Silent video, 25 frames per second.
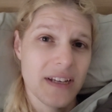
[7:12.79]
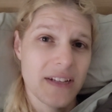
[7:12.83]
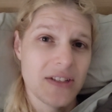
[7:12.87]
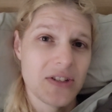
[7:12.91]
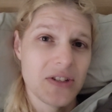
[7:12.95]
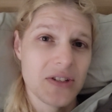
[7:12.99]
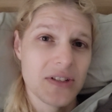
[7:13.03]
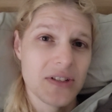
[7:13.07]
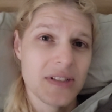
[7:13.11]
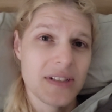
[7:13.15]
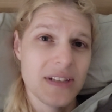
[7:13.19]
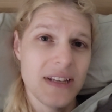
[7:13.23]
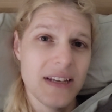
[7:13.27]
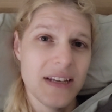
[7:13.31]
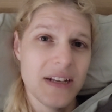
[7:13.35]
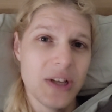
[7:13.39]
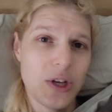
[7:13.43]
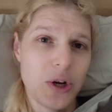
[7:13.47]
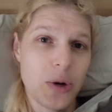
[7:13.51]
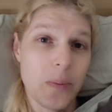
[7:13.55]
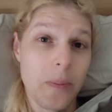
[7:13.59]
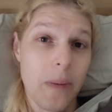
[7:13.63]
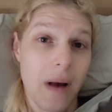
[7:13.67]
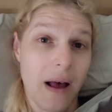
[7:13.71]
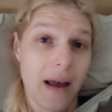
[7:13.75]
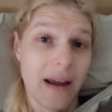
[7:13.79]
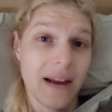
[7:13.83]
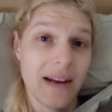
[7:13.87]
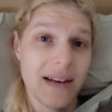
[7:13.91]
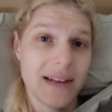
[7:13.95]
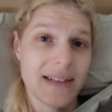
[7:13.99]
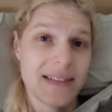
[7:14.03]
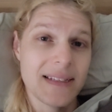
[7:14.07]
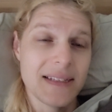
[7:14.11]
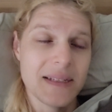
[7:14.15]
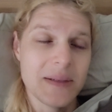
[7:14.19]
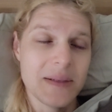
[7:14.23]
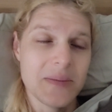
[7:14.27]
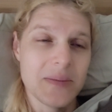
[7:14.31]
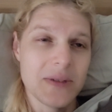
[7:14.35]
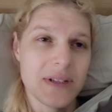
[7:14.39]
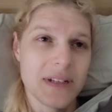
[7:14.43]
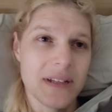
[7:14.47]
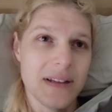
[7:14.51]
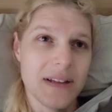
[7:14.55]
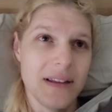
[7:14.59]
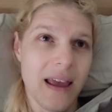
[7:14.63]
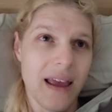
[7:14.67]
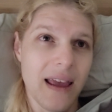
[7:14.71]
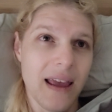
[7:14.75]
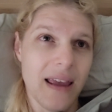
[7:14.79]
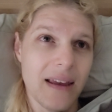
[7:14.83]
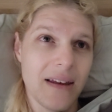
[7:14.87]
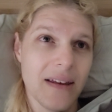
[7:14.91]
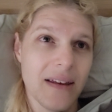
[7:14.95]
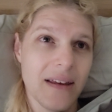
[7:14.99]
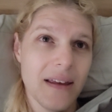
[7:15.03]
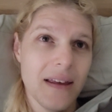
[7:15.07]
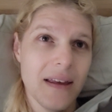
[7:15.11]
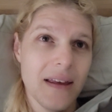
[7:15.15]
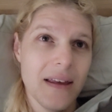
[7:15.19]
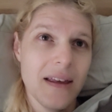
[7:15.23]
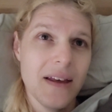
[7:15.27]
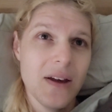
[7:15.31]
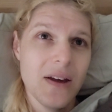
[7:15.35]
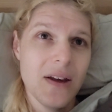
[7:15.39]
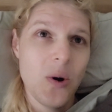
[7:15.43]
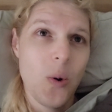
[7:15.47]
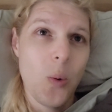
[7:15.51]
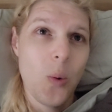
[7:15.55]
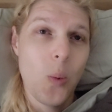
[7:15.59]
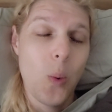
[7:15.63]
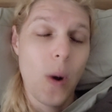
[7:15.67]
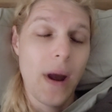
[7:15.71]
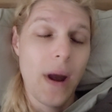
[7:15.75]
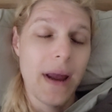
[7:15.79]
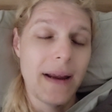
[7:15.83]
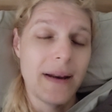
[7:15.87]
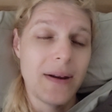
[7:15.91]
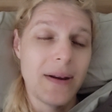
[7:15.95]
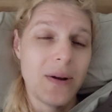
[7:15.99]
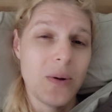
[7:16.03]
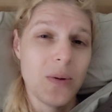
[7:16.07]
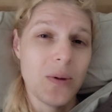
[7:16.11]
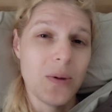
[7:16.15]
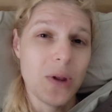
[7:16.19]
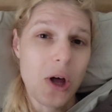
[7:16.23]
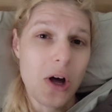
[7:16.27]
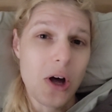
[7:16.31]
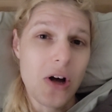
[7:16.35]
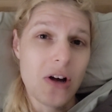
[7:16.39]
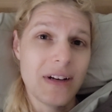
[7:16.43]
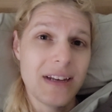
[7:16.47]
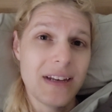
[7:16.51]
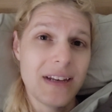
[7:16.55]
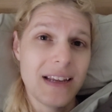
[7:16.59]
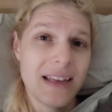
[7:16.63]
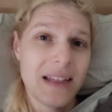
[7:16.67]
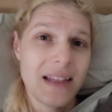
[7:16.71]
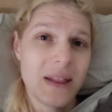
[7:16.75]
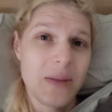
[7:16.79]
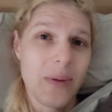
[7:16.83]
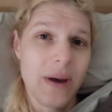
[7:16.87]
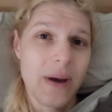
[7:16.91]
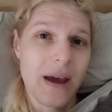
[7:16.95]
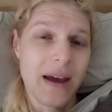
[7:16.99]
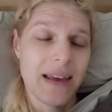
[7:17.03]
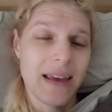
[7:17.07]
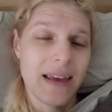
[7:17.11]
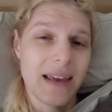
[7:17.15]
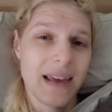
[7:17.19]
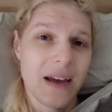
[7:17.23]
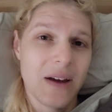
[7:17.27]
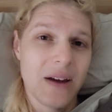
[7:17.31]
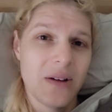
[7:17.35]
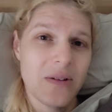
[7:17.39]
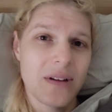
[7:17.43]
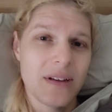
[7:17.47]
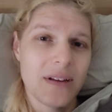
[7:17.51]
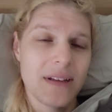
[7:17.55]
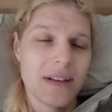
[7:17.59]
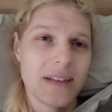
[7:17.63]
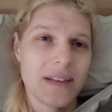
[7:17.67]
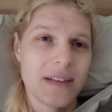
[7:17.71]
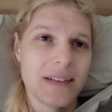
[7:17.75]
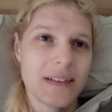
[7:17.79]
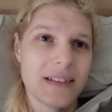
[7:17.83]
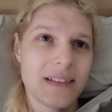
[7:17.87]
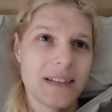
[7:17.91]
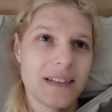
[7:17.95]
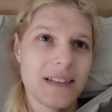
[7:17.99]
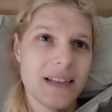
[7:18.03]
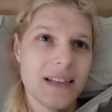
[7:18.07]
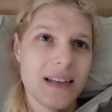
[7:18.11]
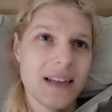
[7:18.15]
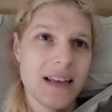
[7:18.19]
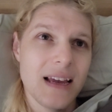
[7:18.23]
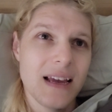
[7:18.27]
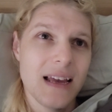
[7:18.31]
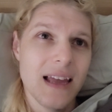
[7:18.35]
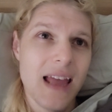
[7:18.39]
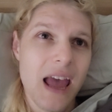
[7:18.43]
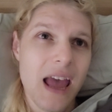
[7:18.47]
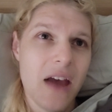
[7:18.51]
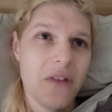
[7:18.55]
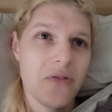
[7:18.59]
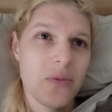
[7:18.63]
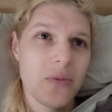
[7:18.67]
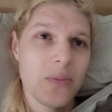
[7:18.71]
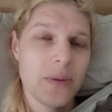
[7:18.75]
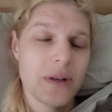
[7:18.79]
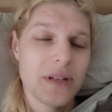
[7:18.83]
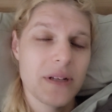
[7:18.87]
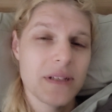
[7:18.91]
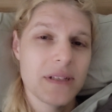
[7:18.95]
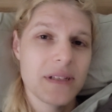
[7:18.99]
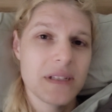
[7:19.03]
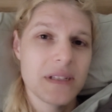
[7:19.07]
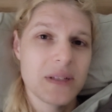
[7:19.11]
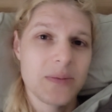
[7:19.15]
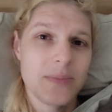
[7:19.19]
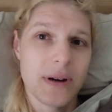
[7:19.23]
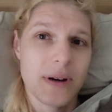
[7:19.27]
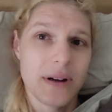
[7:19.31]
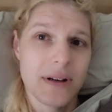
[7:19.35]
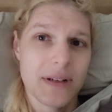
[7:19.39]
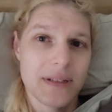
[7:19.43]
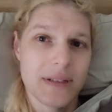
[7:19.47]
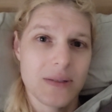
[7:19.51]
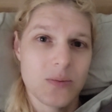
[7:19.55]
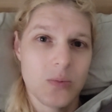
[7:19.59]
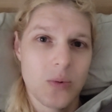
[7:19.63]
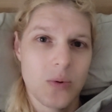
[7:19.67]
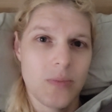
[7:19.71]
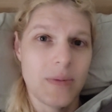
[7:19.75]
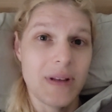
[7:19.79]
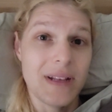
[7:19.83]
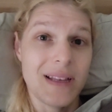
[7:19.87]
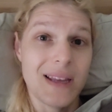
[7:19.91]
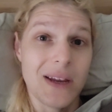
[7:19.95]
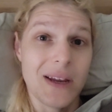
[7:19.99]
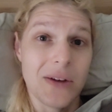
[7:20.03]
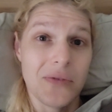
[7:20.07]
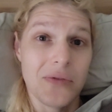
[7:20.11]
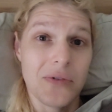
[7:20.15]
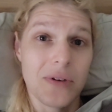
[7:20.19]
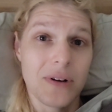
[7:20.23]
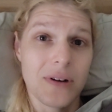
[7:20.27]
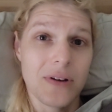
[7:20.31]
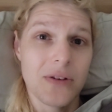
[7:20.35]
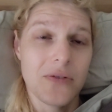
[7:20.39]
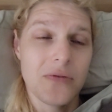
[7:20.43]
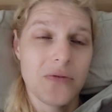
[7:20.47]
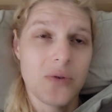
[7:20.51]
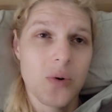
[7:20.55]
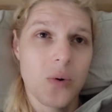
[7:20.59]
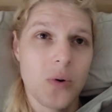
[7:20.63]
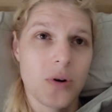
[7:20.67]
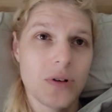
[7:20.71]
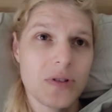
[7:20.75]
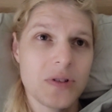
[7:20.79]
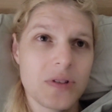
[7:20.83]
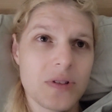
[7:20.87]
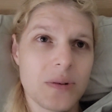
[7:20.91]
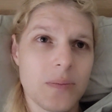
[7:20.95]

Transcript: It just, in your mind, it seems to take way too long to get the packing out, and everybody's experience will be different, of course.